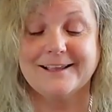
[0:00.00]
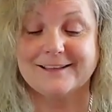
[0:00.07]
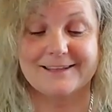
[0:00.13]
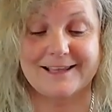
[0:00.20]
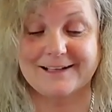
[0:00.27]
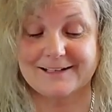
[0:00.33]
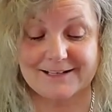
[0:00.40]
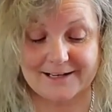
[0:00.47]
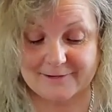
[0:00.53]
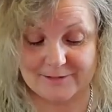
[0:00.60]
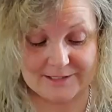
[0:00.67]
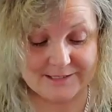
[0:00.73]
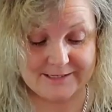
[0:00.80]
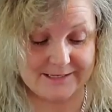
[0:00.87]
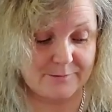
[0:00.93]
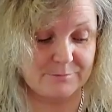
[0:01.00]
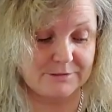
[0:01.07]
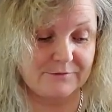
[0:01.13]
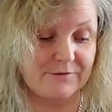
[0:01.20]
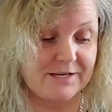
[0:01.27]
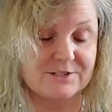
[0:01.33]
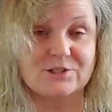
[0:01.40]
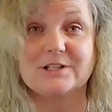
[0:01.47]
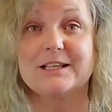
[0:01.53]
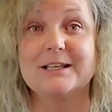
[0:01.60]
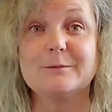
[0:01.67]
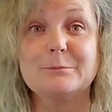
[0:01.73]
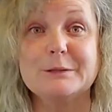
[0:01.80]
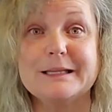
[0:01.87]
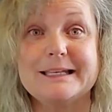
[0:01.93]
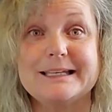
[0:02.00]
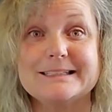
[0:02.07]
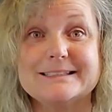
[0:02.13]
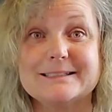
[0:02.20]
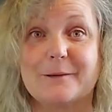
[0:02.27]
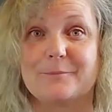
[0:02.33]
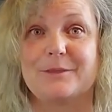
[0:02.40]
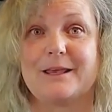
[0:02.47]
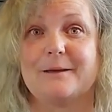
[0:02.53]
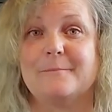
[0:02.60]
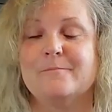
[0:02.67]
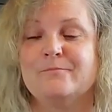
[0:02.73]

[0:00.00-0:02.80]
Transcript: that, I, I can't believe I actually completed something.